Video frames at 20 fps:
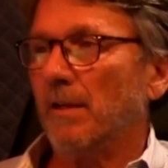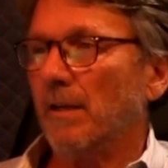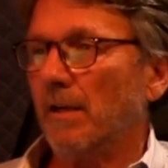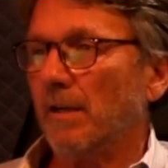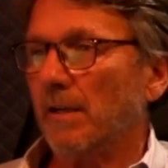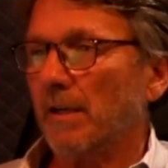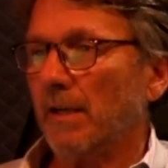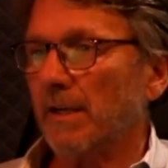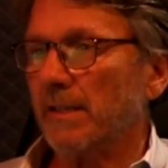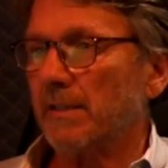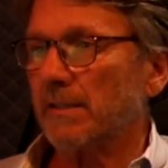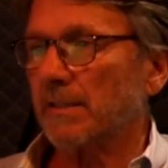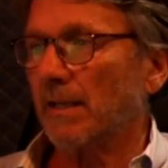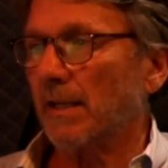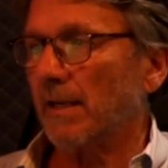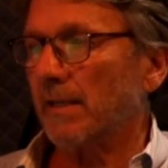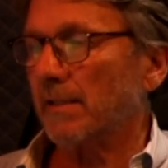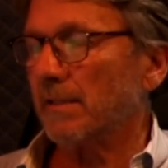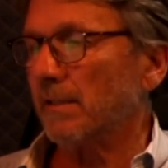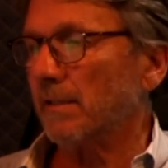on an ice
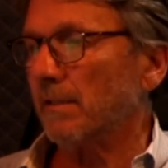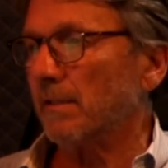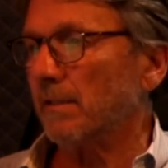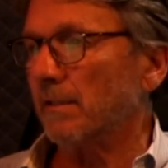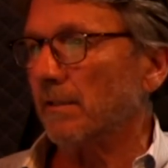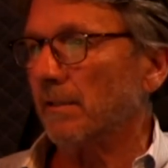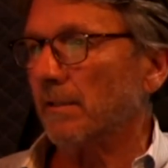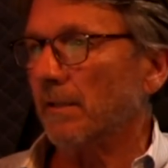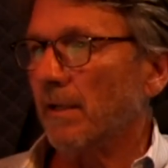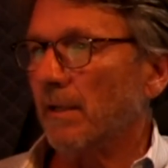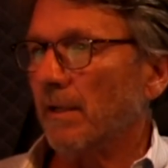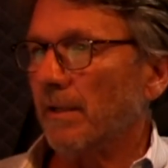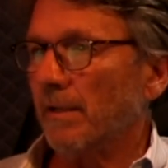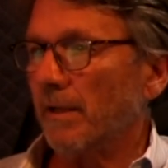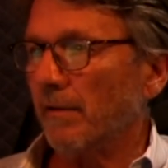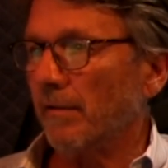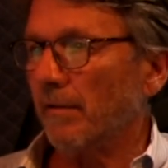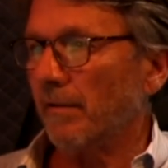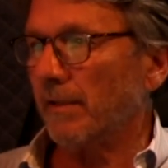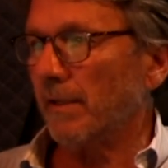class hull.
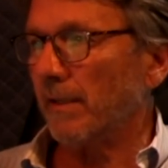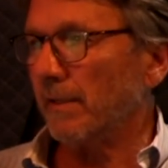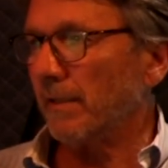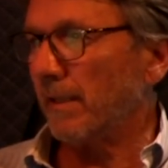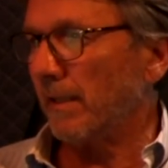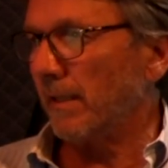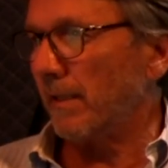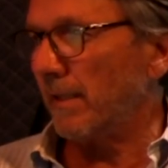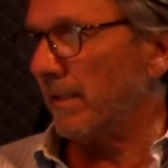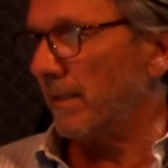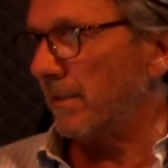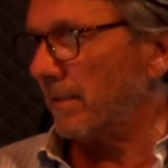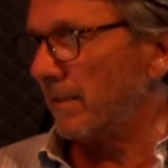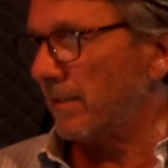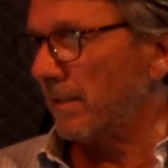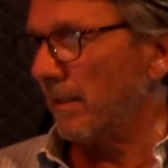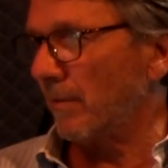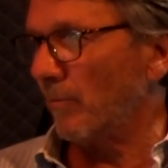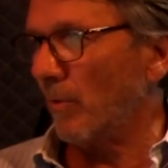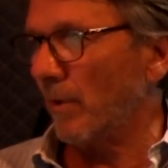The other thing that is
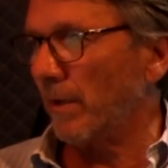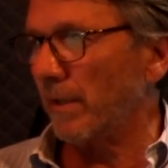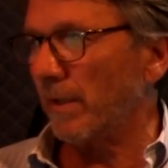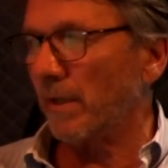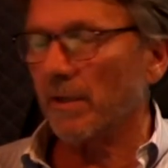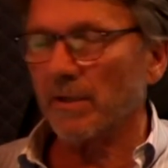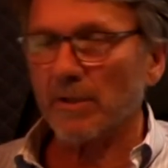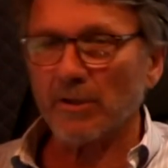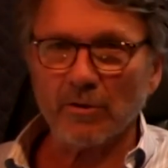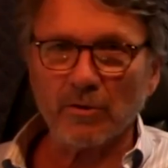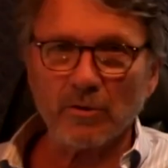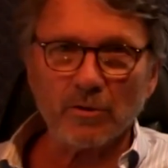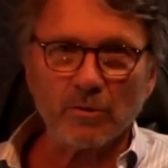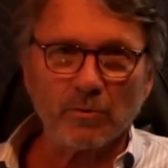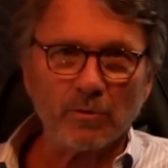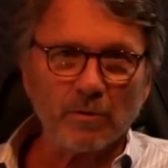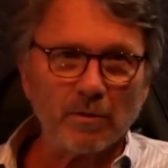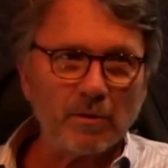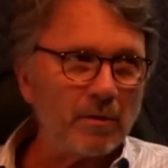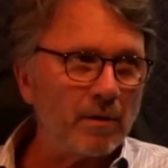somewhat
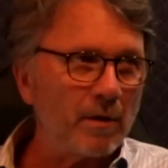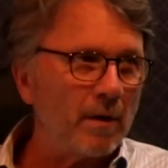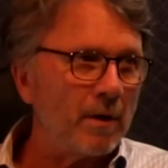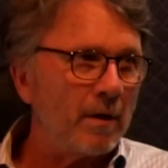unusual